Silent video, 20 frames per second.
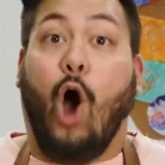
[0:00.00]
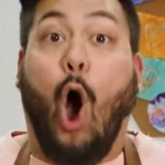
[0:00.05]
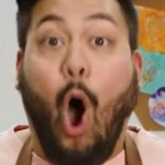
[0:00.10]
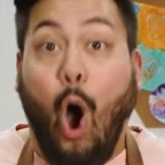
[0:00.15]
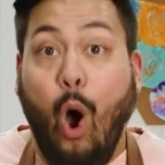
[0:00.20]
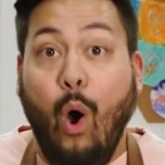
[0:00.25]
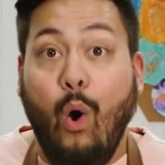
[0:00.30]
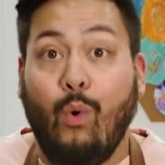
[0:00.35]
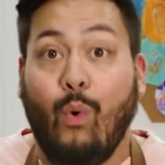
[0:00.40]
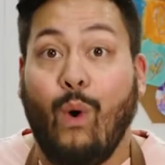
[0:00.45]

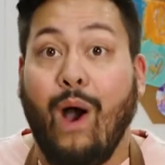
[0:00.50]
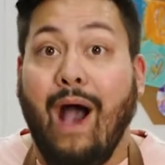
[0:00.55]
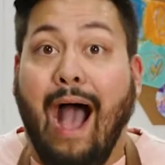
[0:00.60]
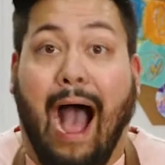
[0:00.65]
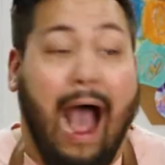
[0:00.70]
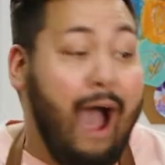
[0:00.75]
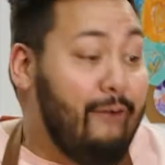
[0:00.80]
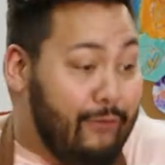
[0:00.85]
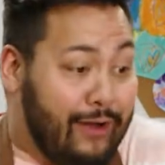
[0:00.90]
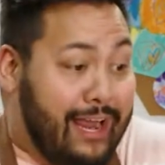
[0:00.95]
Oh,
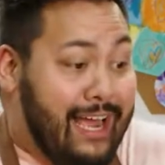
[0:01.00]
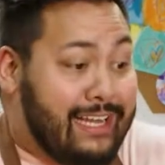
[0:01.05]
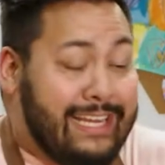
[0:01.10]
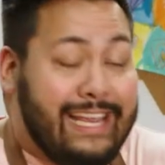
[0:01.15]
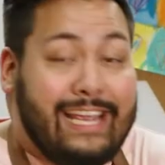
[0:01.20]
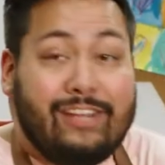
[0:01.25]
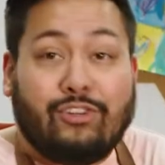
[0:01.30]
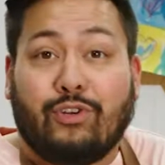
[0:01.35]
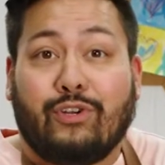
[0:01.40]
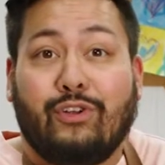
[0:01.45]
I forgot to
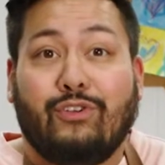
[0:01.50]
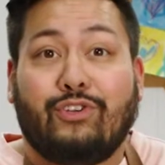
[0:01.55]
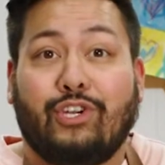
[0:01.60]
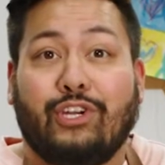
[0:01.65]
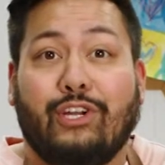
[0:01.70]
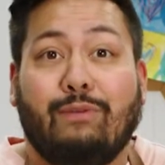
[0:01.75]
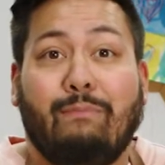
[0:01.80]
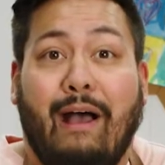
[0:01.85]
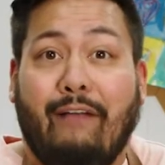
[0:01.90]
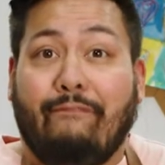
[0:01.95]
introduce
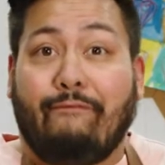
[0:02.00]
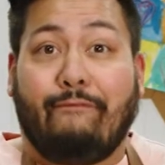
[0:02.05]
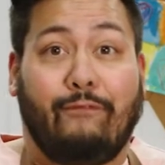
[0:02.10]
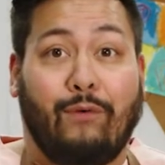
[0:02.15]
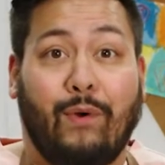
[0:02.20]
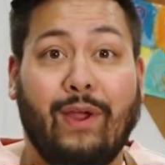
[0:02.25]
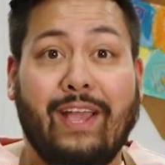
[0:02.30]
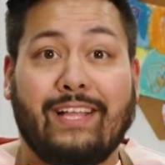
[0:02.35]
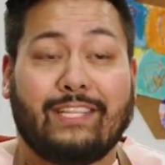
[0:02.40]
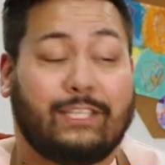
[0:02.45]
you to my
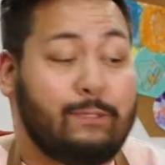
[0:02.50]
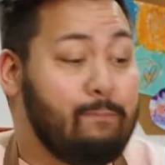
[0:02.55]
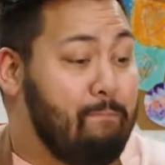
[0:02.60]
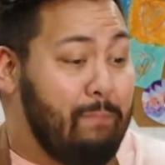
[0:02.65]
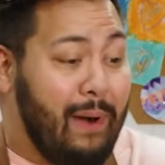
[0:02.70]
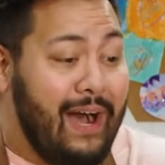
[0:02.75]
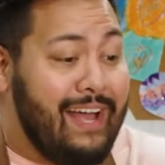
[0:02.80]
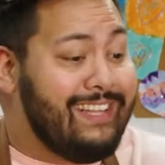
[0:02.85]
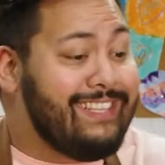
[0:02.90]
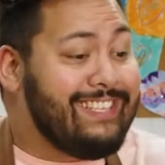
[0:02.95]
friends,
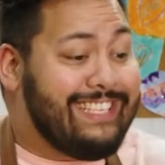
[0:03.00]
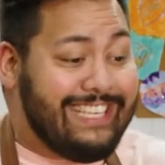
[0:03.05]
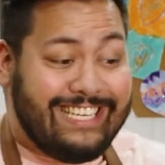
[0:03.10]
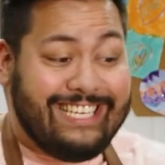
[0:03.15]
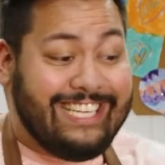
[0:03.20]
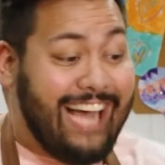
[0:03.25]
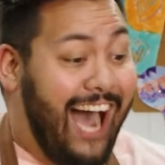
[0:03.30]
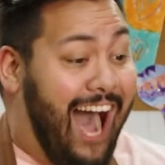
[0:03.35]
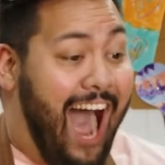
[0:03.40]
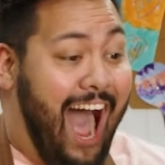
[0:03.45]
Buttons
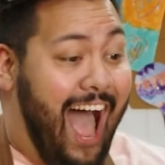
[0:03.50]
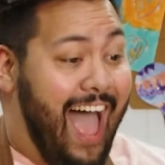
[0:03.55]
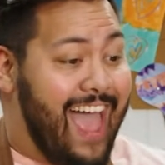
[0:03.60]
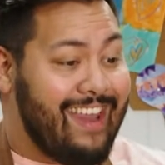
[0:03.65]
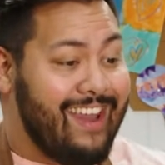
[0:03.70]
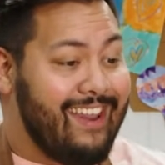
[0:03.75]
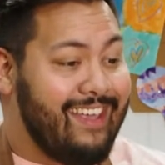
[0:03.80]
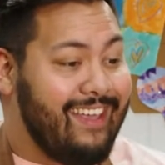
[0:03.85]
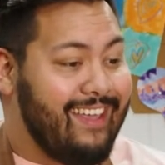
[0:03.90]
and Dot.